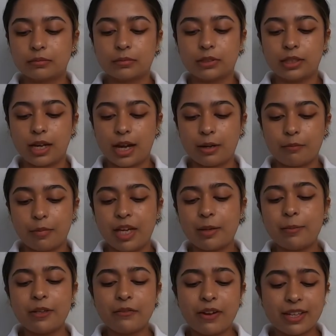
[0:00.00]
Yeah,
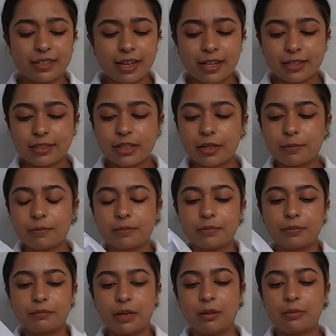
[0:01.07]
maybe if I sized up,
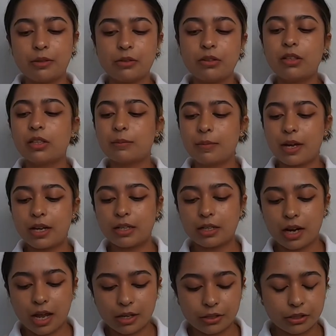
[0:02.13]
maybe it'll look
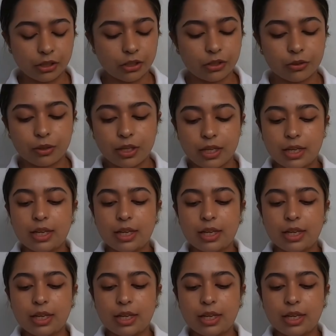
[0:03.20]
better. I don't know.